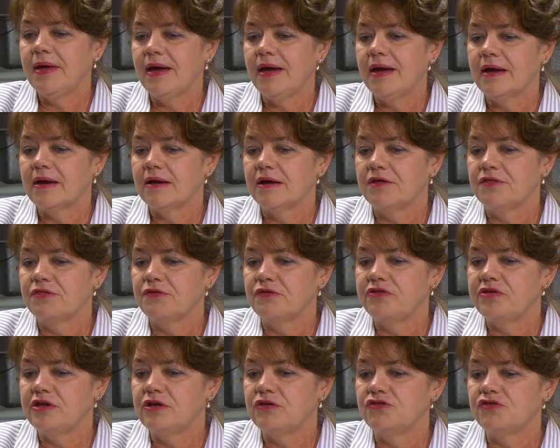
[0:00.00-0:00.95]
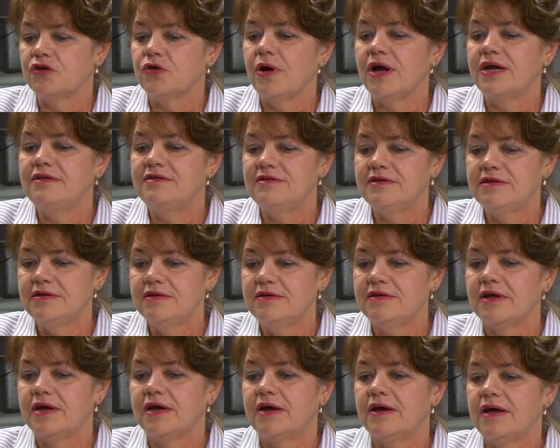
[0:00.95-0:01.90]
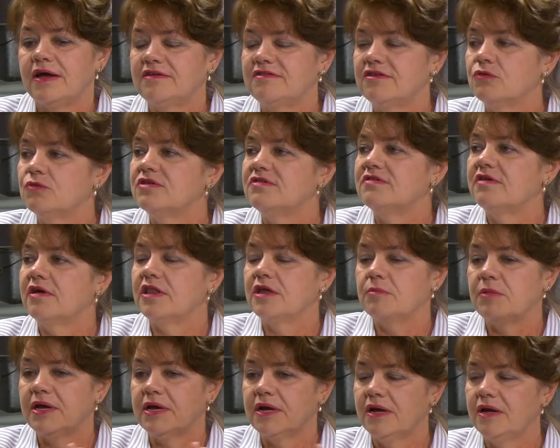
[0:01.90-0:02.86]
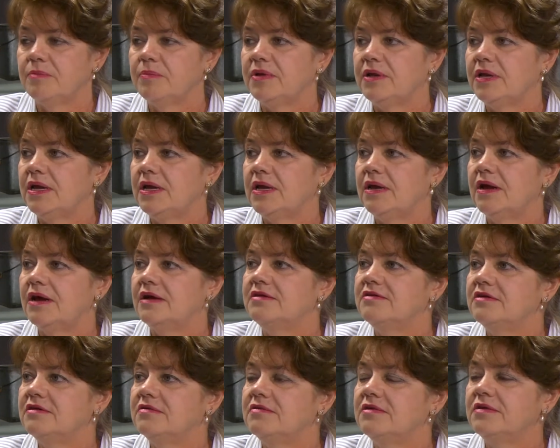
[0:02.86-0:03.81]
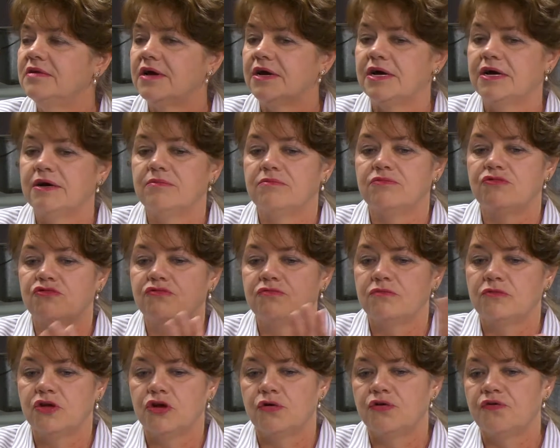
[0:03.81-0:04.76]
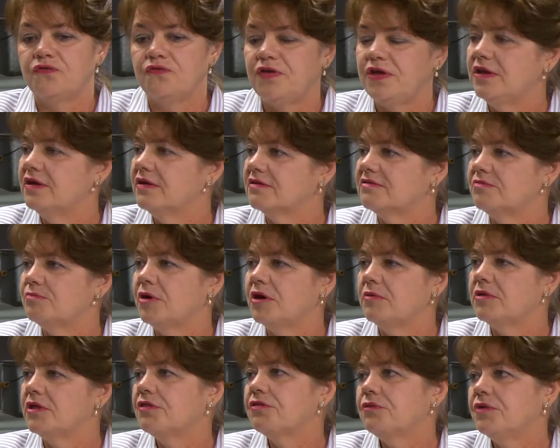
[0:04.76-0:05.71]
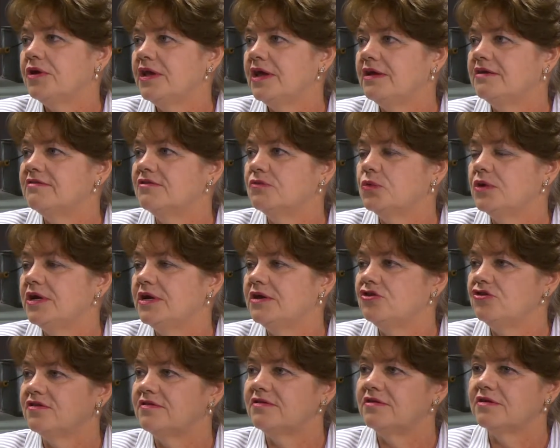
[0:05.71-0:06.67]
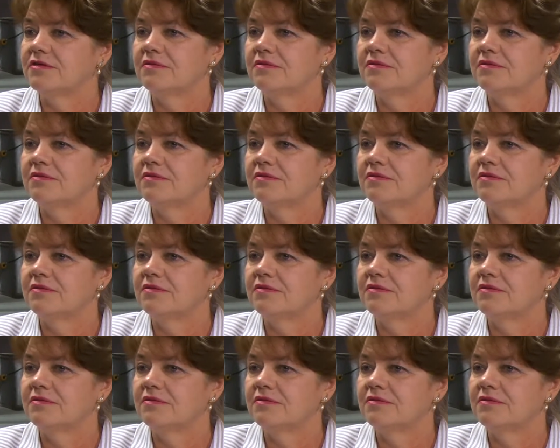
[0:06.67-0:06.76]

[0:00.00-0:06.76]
back 13 years ago, I did, as I was selling my company, I did go to Phoenix probably 3 days a week just